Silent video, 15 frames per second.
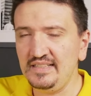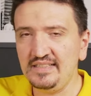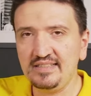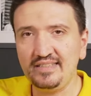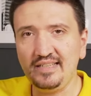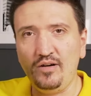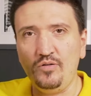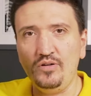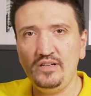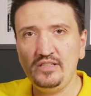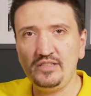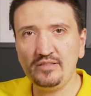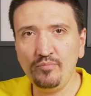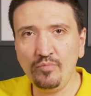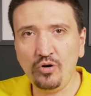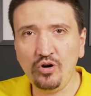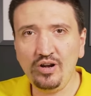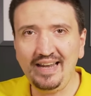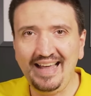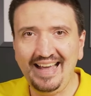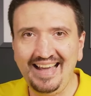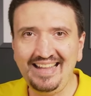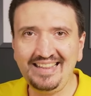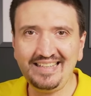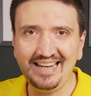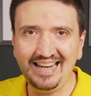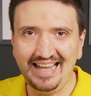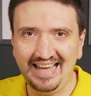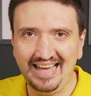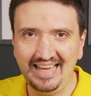So, small and
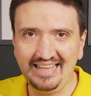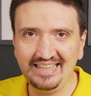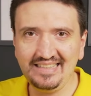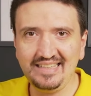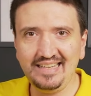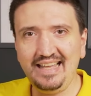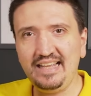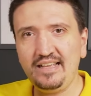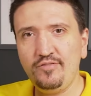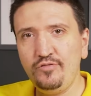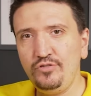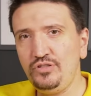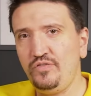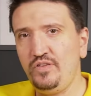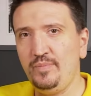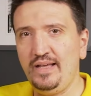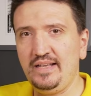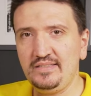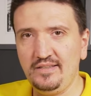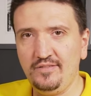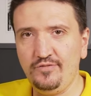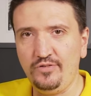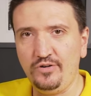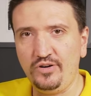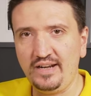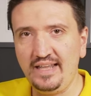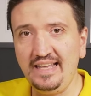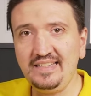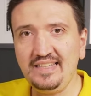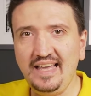light like Fujifilm XE4.
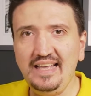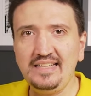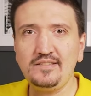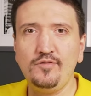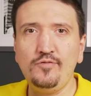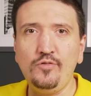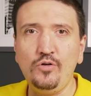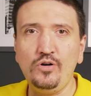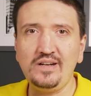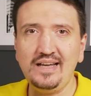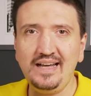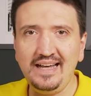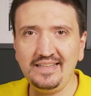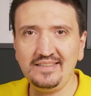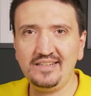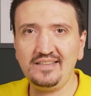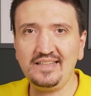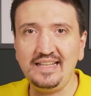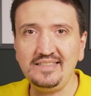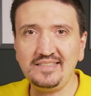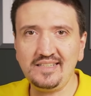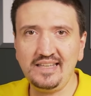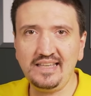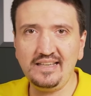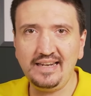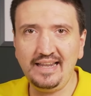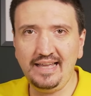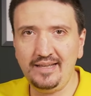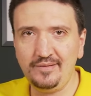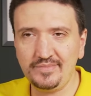It has 403
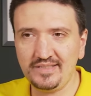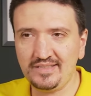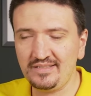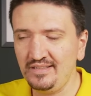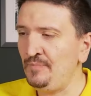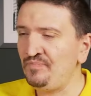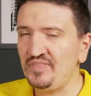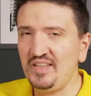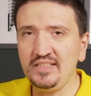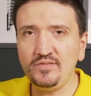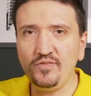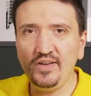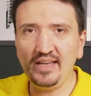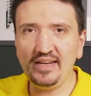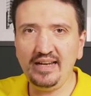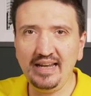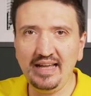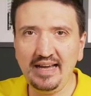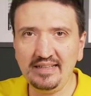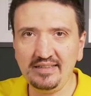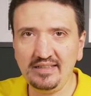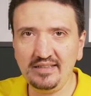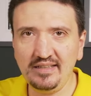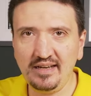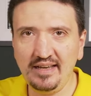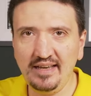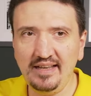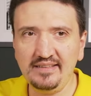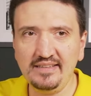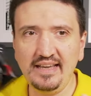grams. It's very light in the
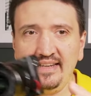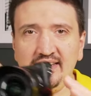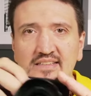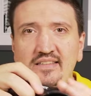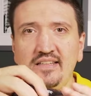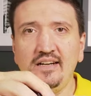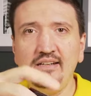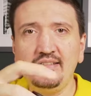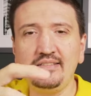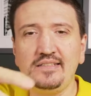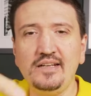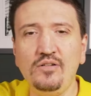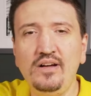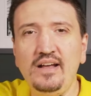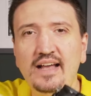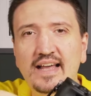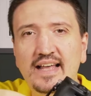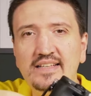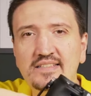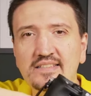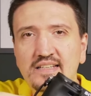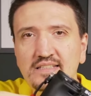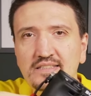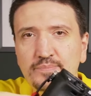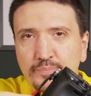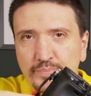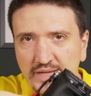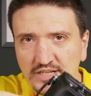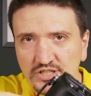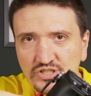hand and it also has this
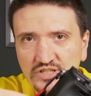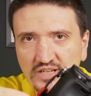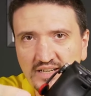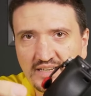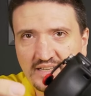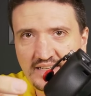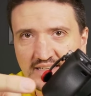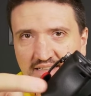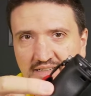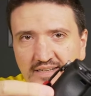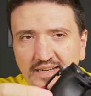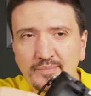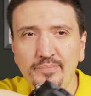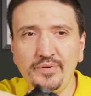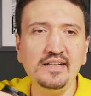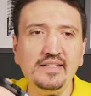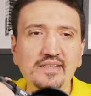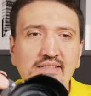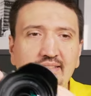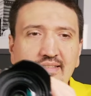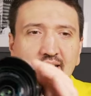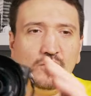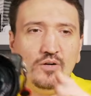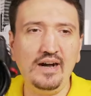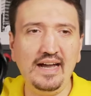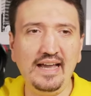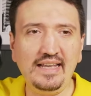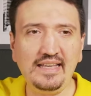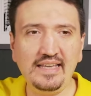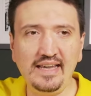special grip. So,
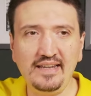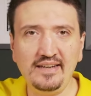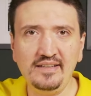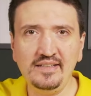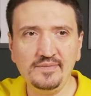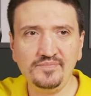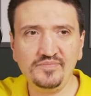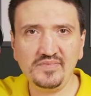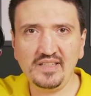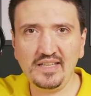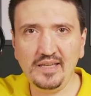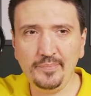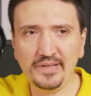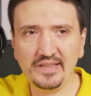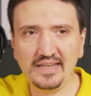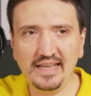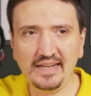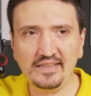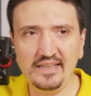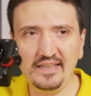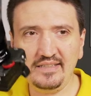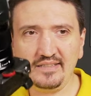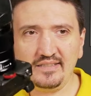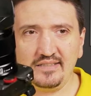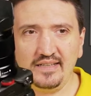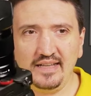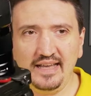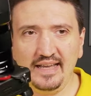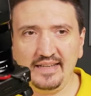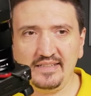I can keep it like this
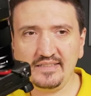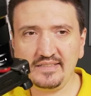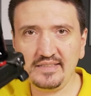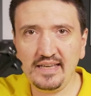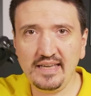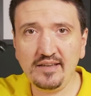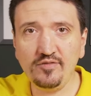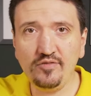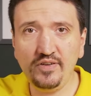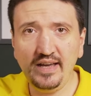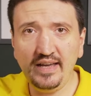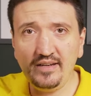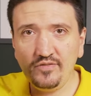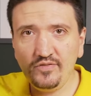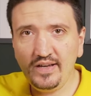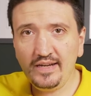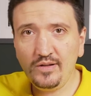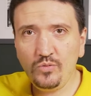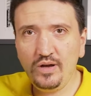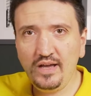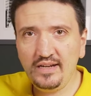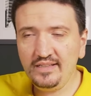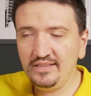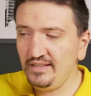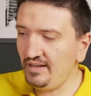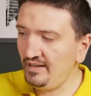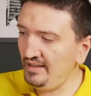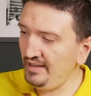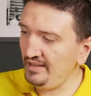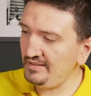and it's staying very, very well in the
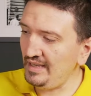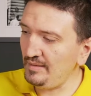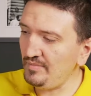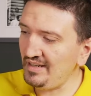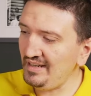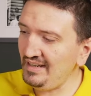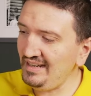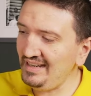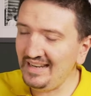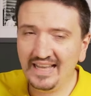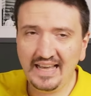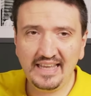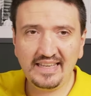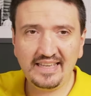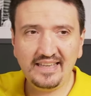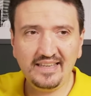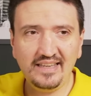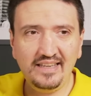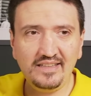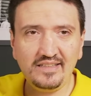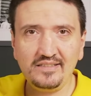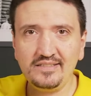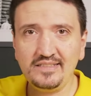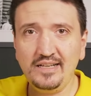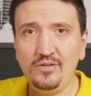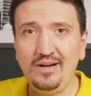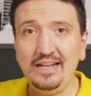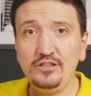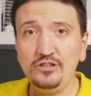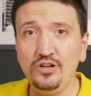hand. I'm really liking it. So,
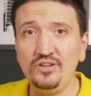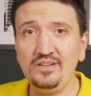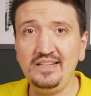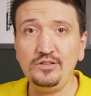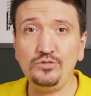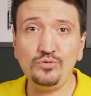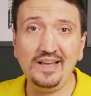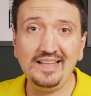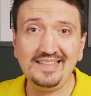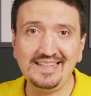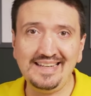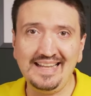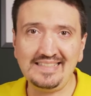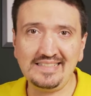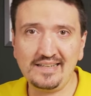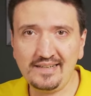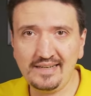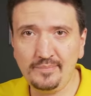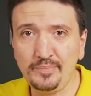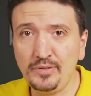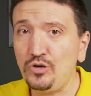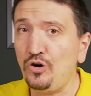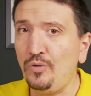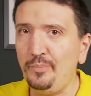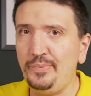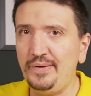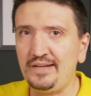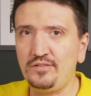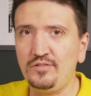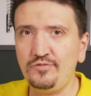I don't need to add another grip
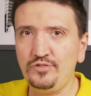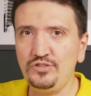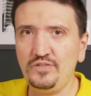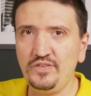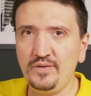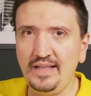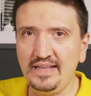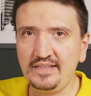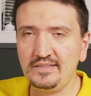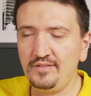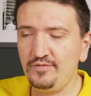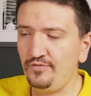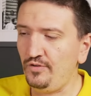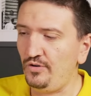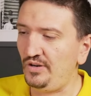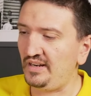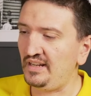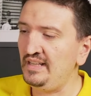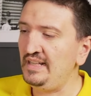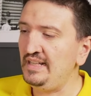compared to Fujifilm XE4.